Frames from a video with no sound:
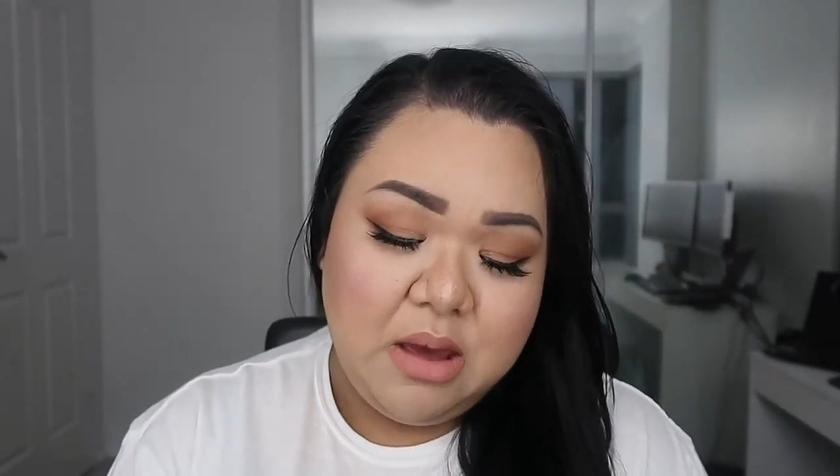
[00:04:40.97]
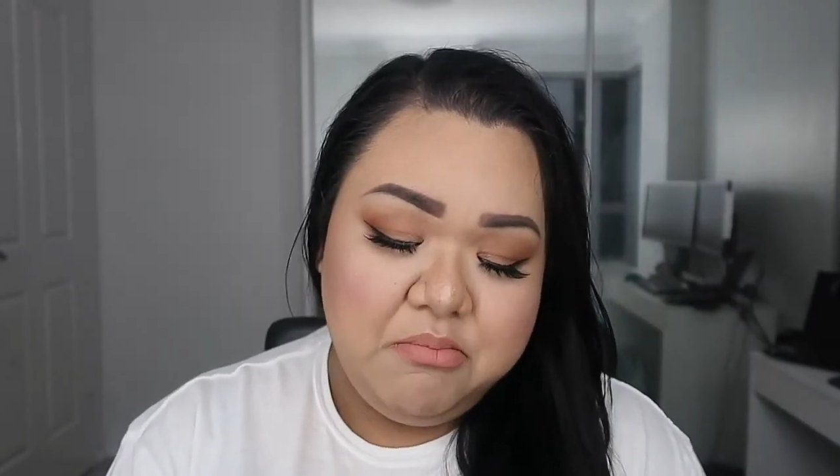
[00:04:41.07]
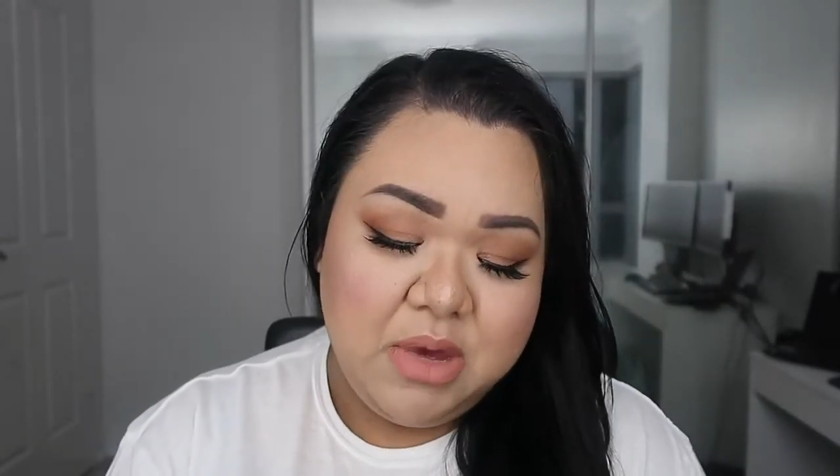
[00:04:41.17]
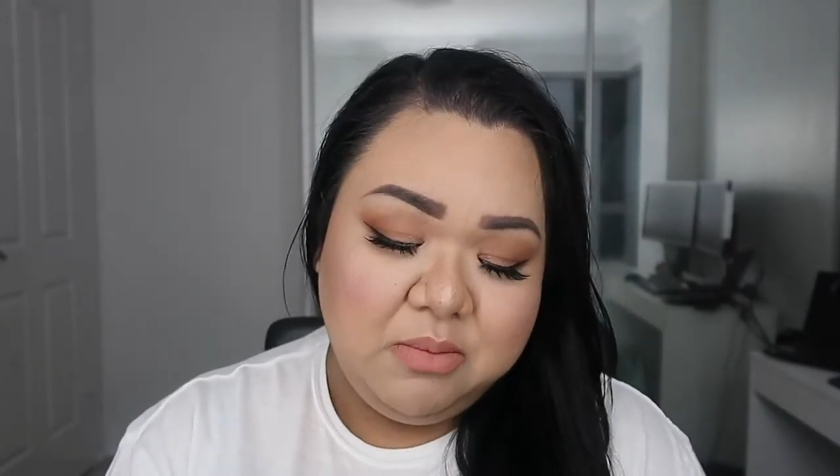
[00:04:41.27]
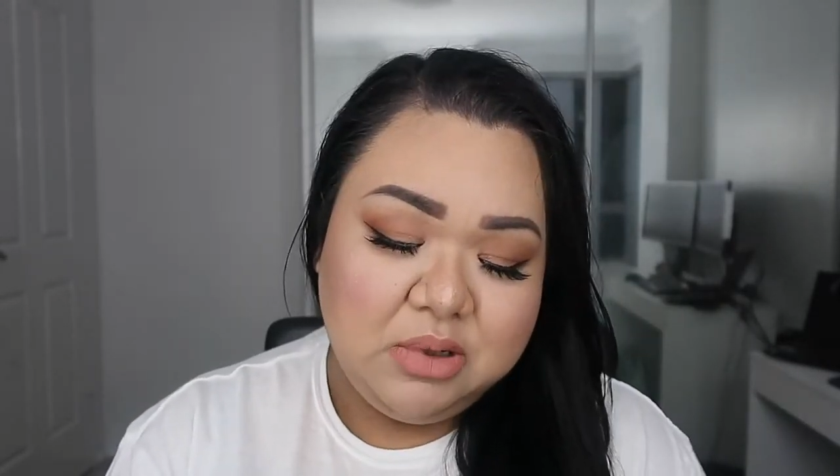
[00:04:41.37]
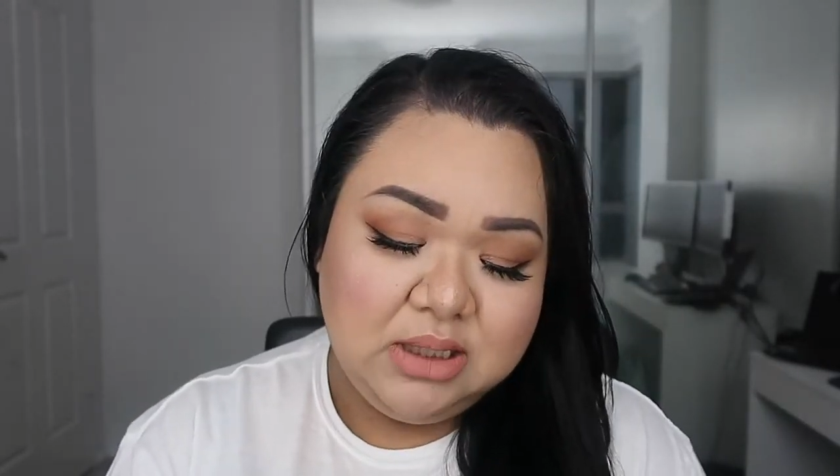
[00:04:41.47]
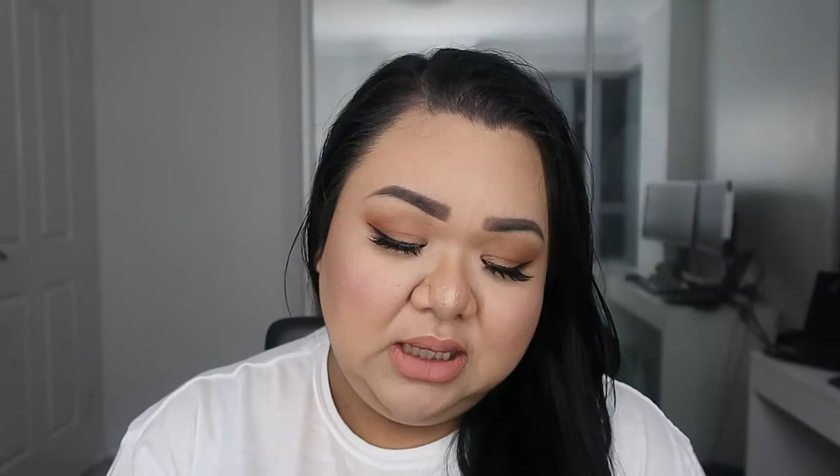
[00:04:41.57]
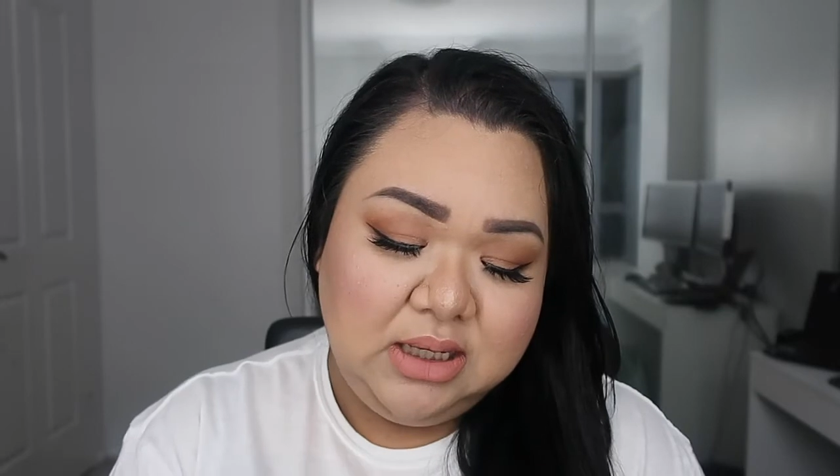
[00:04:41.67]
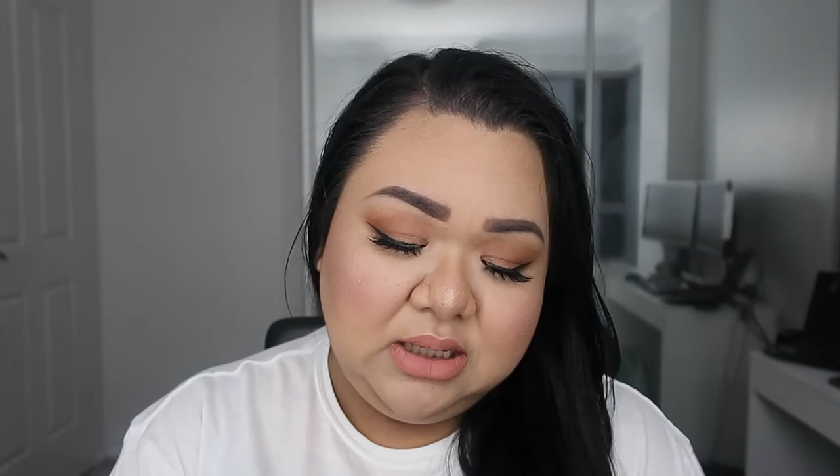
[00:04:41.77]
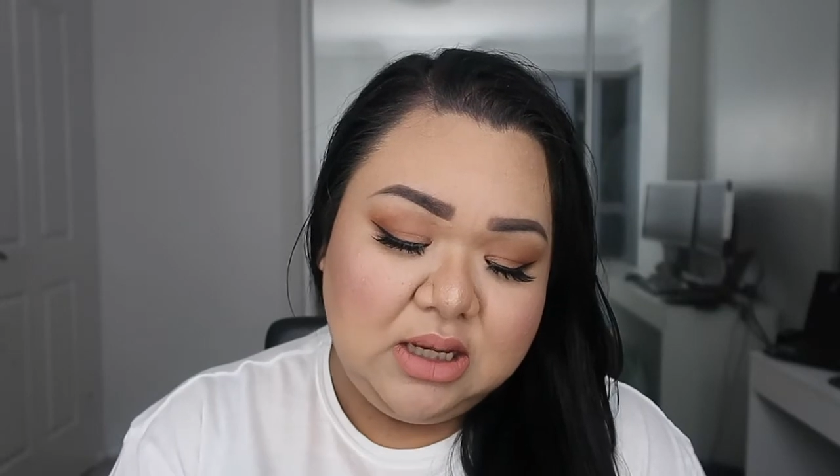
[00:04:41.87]

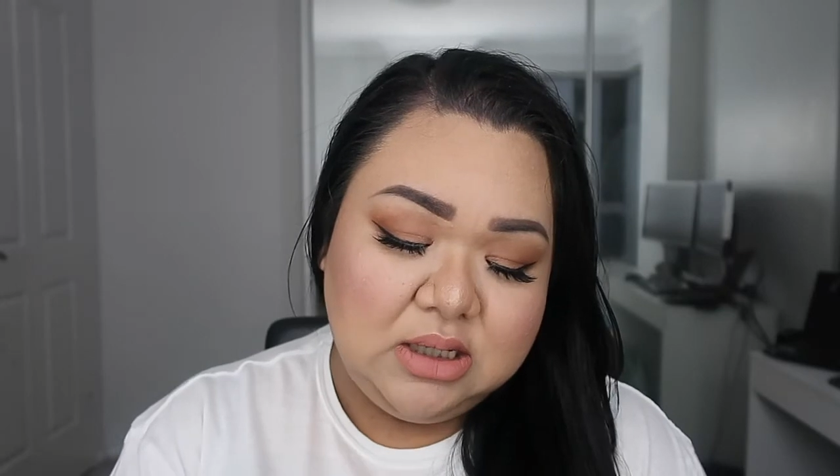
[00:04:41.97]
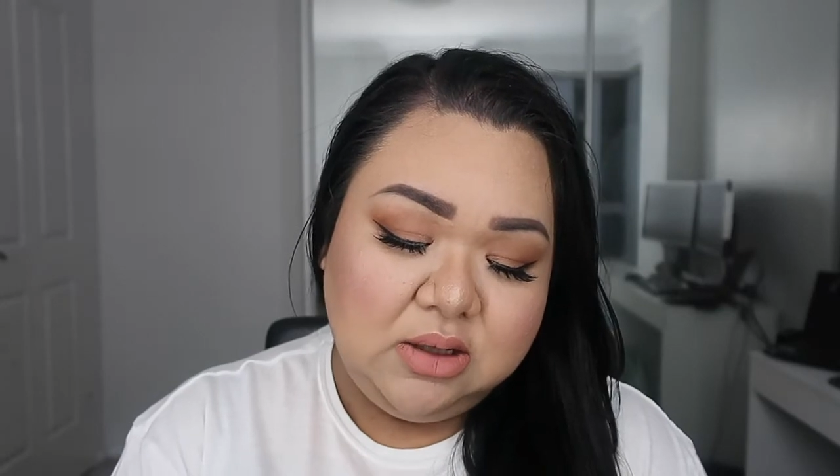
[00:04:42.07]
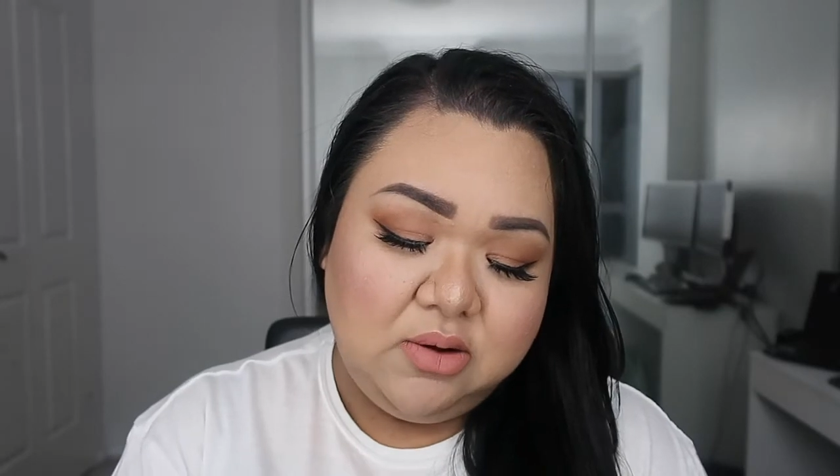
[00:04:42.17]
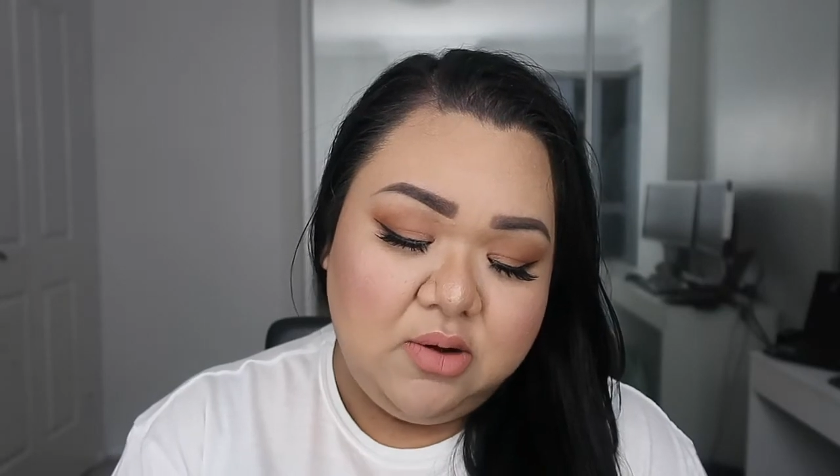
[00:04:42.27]
Maybelline